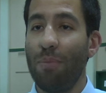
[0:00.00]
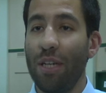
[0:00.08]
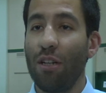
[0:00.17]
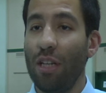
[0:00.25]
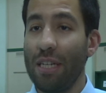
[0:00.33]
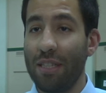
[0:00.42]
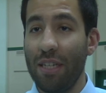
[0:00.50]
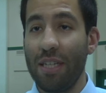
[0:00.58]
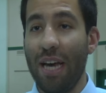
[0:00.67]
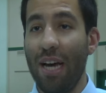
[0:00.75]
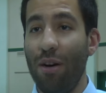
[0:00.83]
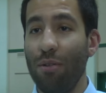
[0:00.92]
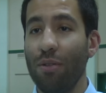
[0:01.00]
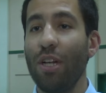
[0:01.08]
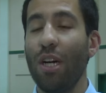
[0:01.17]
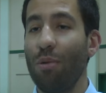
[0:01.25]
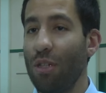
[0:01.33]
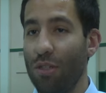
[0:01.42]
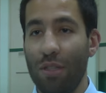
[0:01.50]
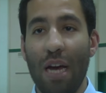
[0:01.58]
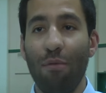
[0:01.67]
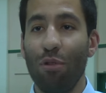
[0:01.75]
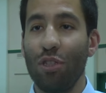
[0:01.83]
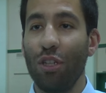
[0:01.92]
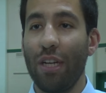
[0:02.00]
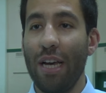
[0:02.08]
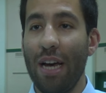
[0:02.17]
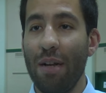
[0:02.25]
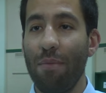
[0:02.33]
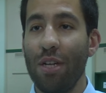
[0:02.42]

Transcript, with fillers: update your LinkedIn account, you know, because everyone's looking at it.